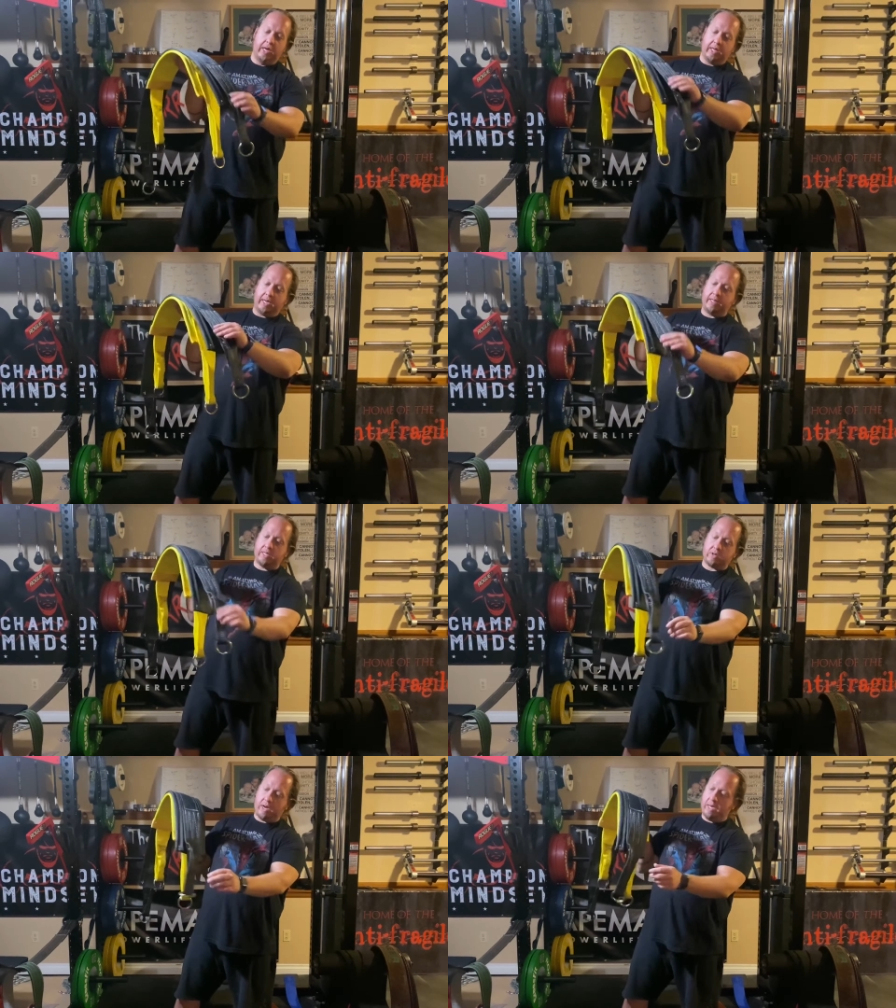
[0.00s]
Like
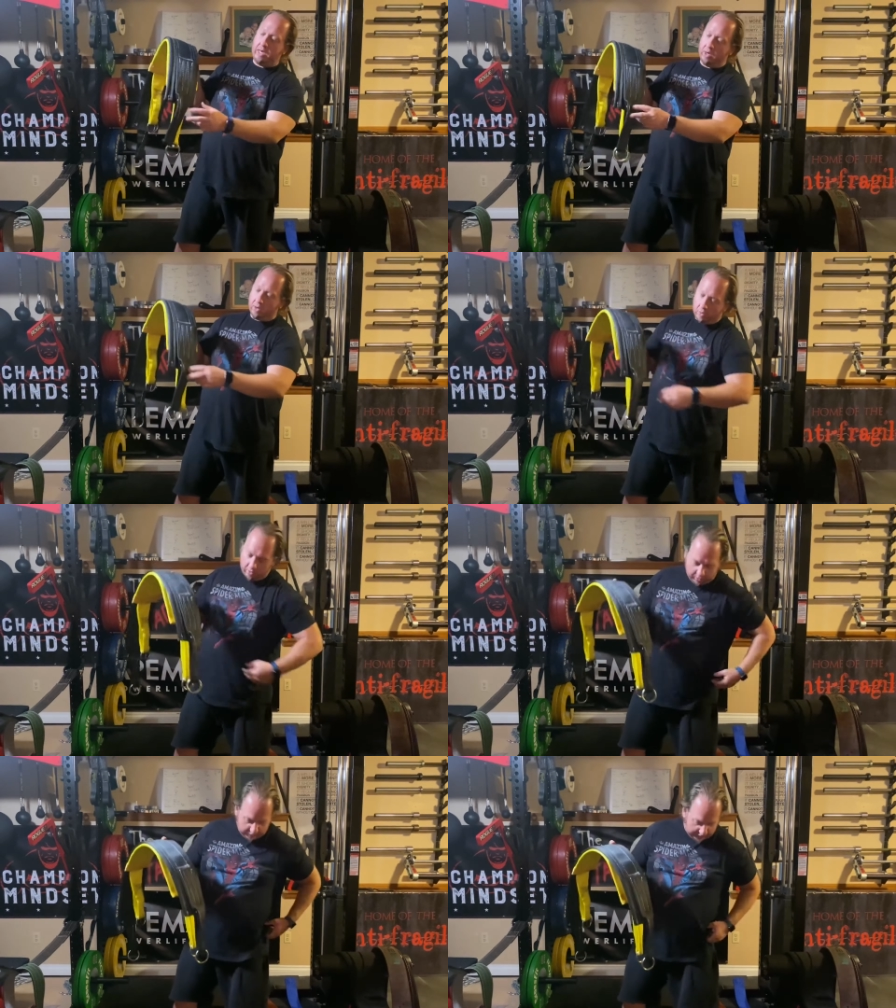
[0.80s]
this right here,
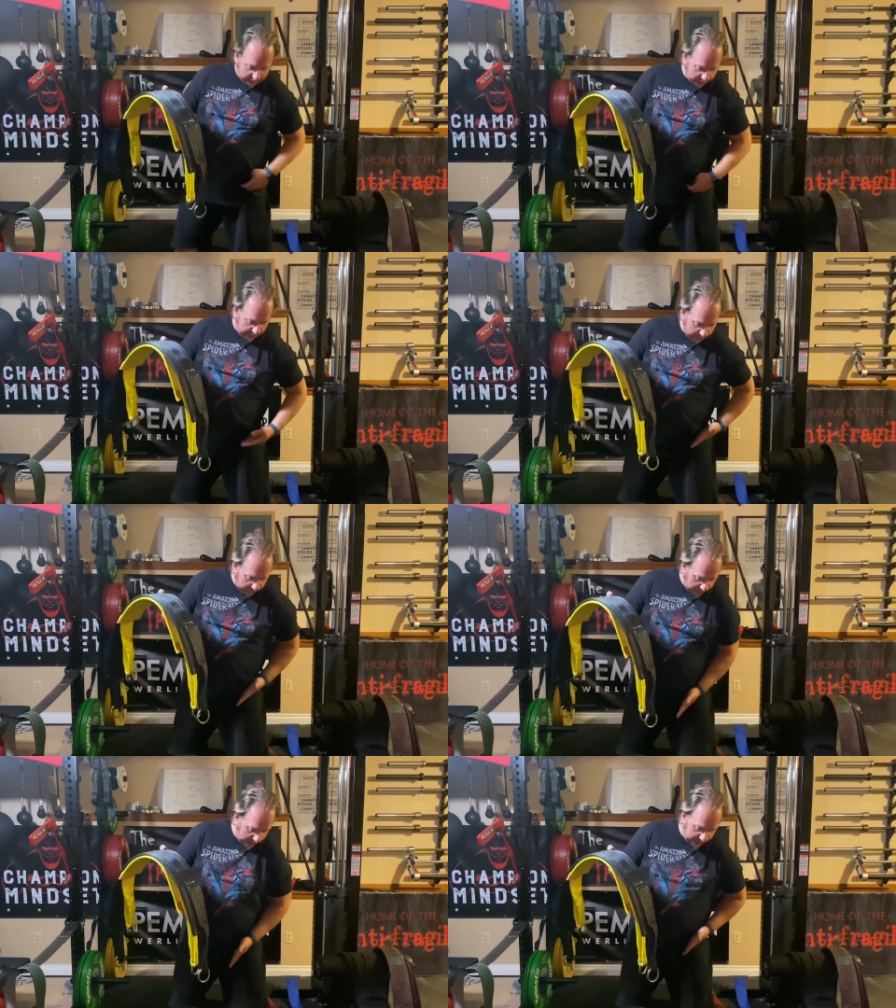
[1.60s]
when it goes around, it will
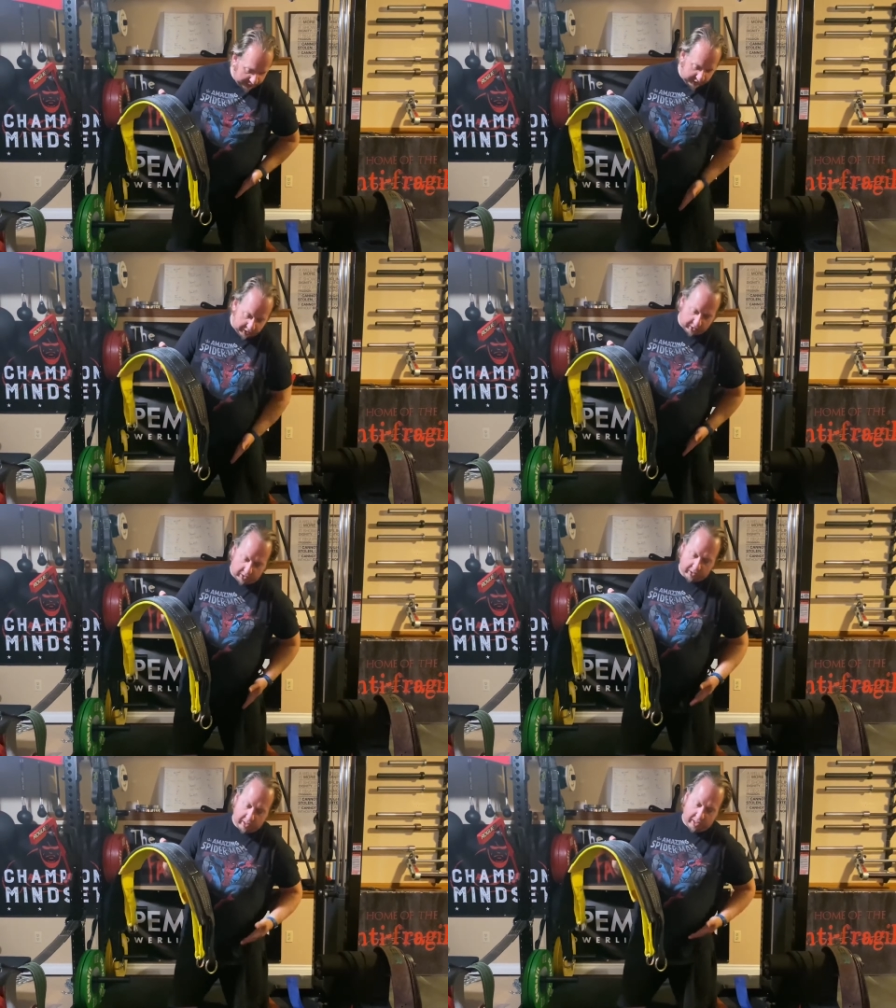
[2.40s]
cut into your